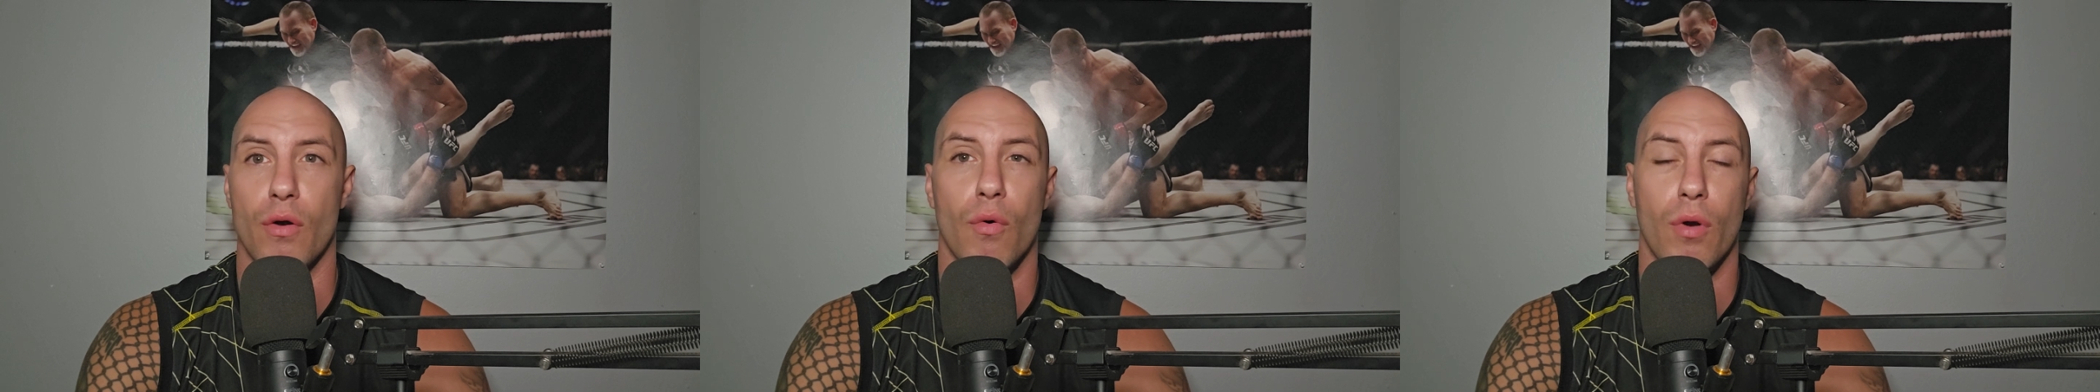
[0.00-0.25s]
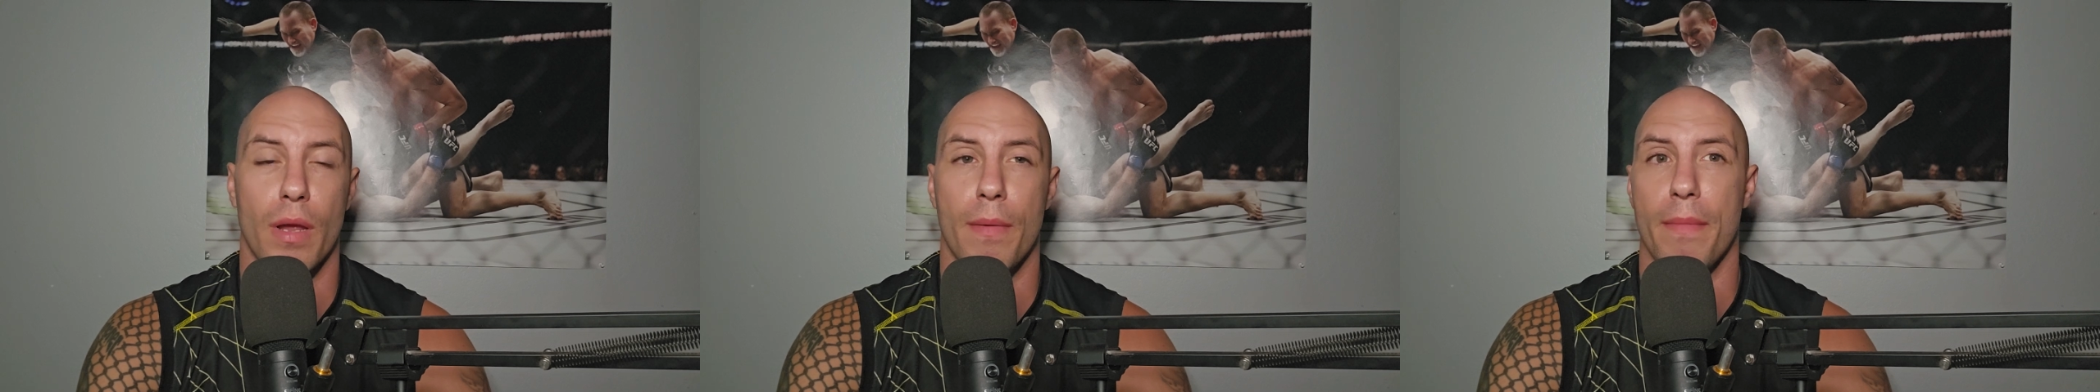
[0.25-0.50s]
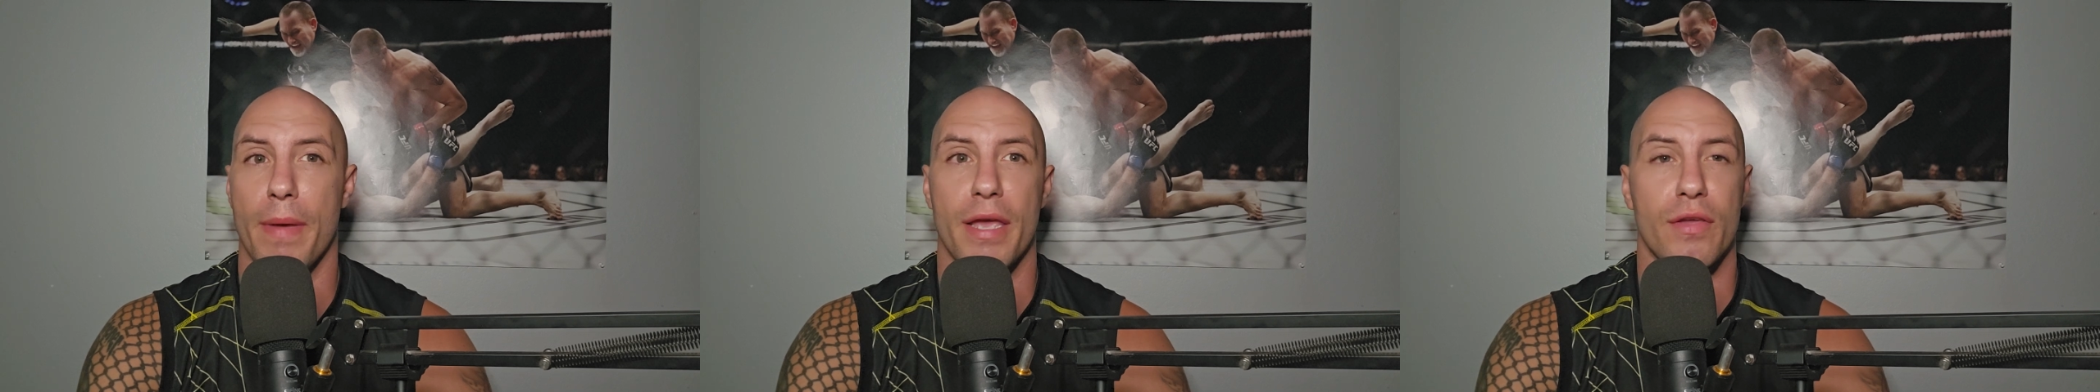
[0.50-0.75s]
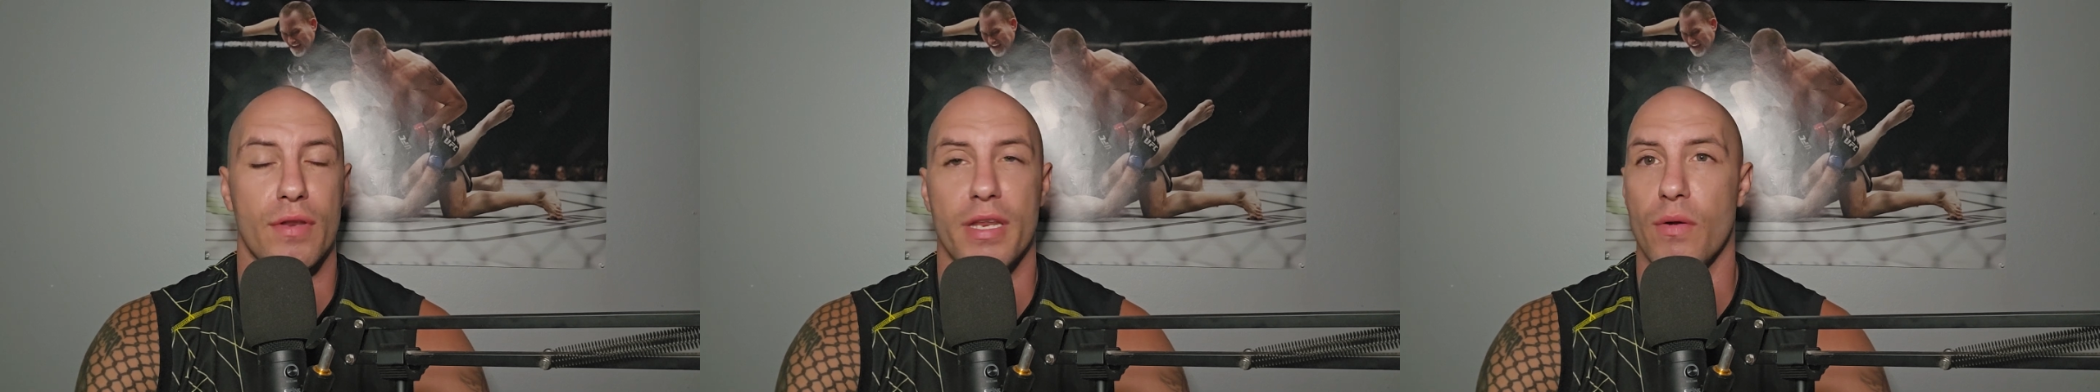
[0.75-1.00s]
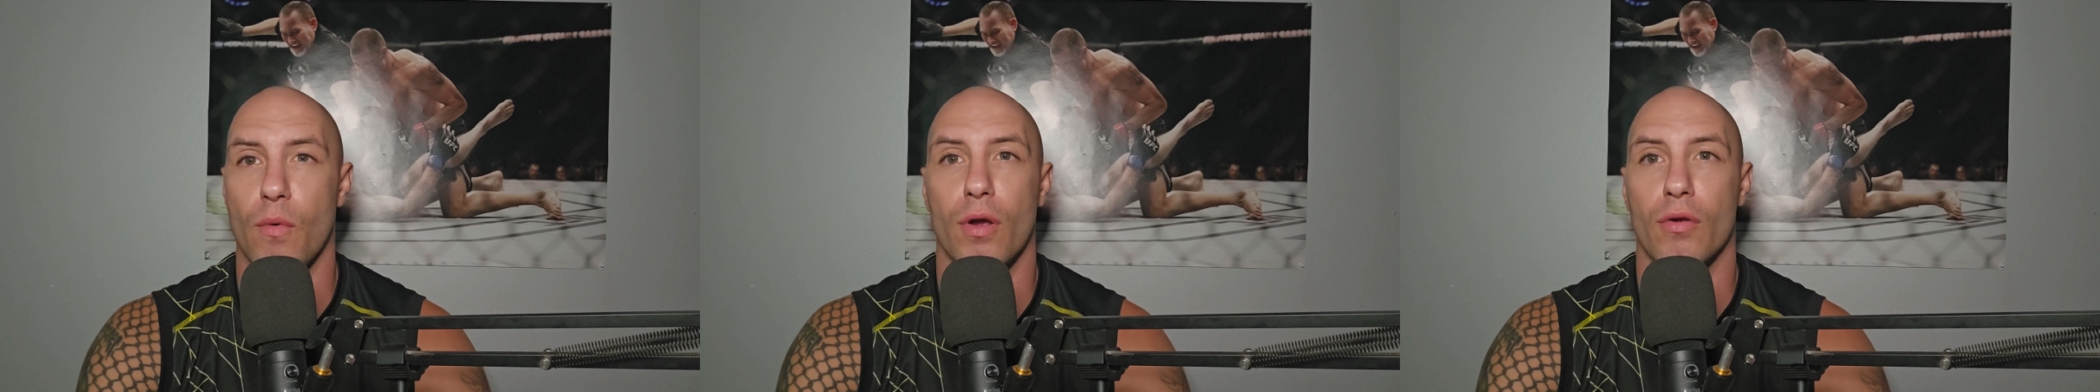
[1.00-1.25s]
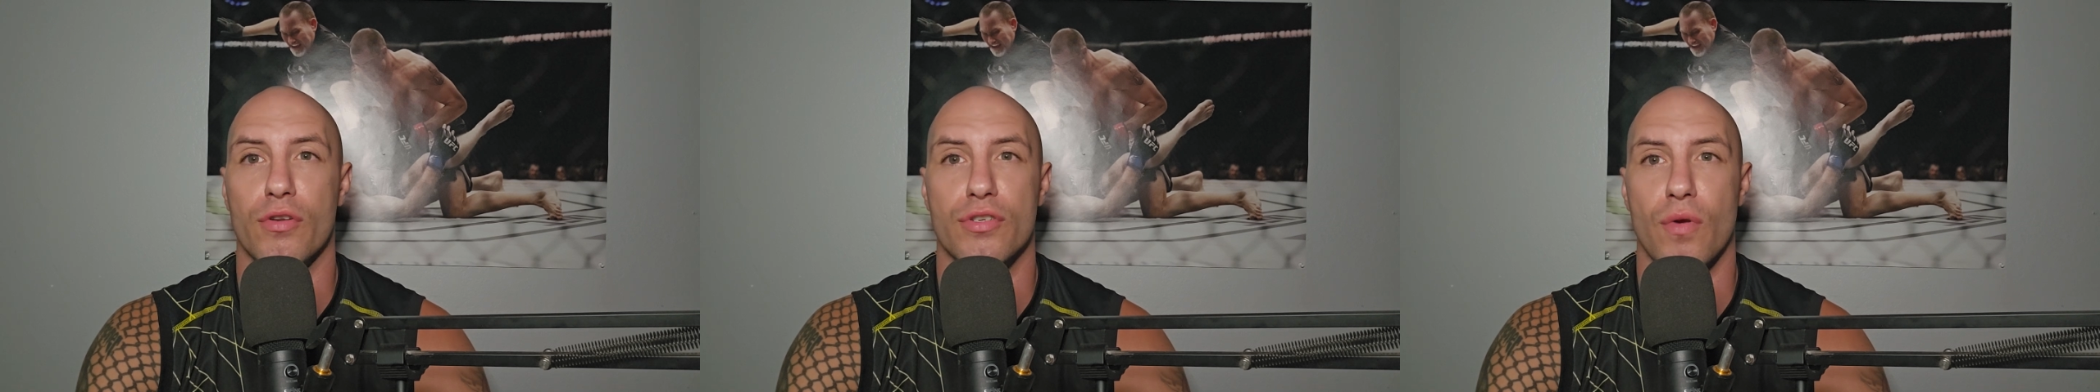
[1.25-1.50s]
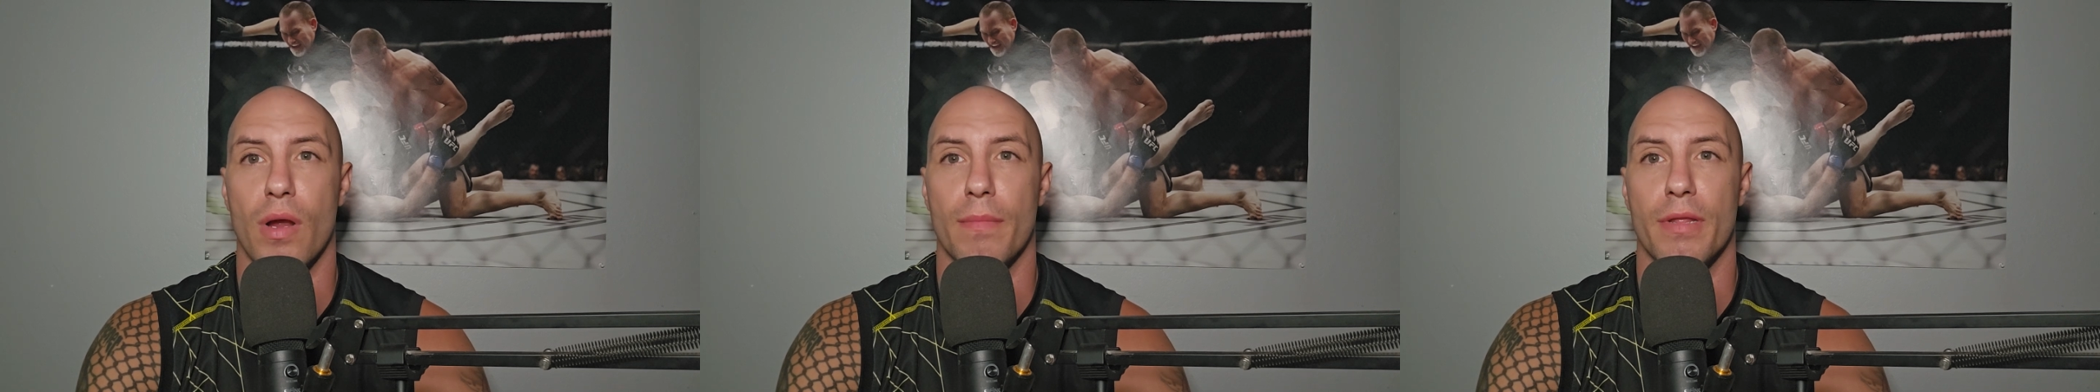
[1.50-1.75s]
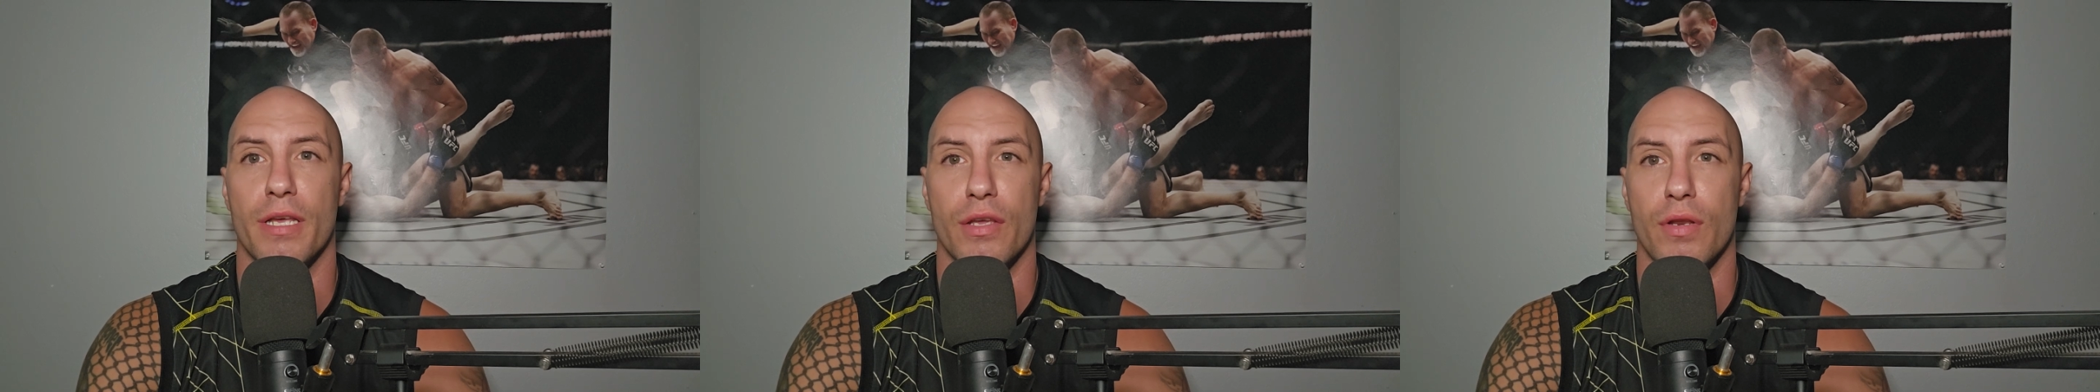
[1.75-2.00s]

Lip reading: or MMA, you need to work on your scrambling.